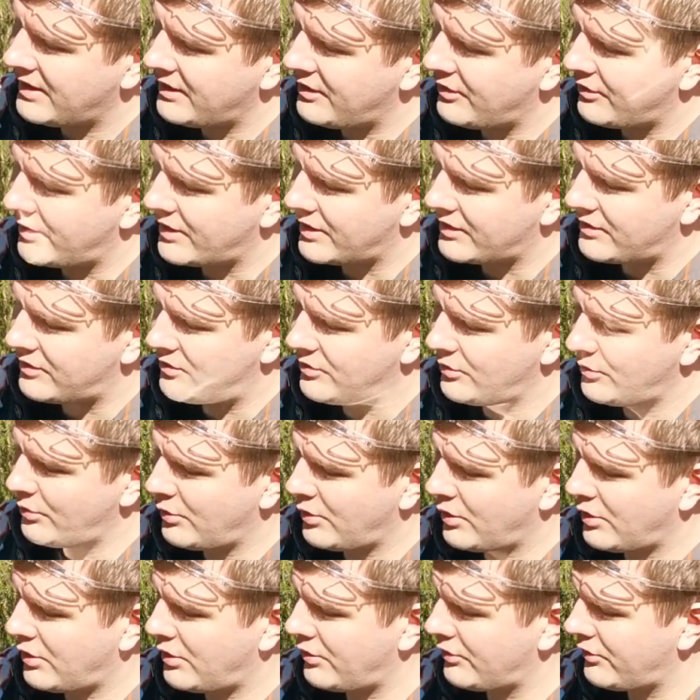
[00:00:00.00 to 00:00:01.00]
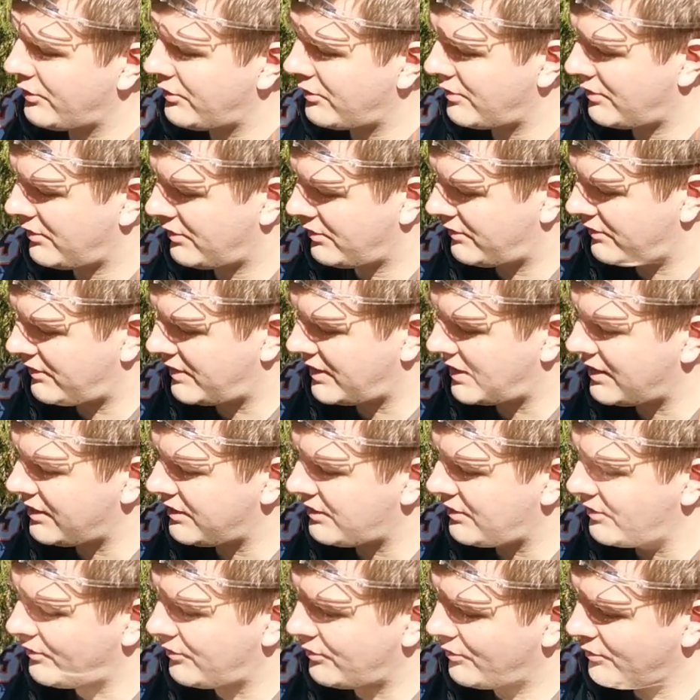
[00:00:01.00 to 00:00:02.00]
You get 2 holes, then
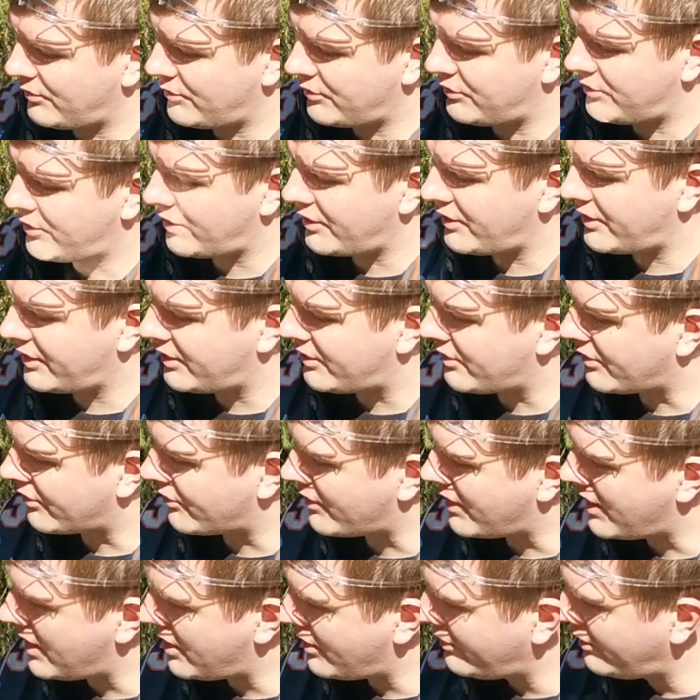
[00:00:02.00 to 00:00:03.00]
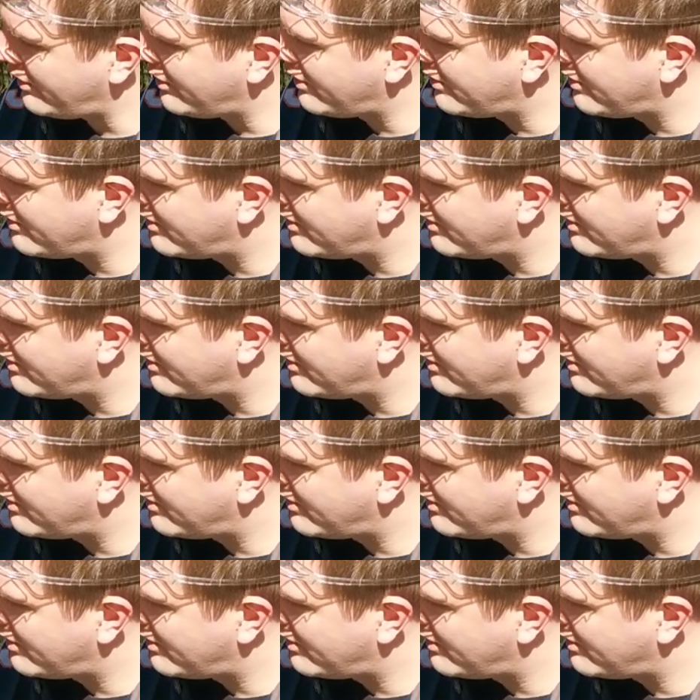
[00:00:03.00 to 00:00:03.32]
you turn it around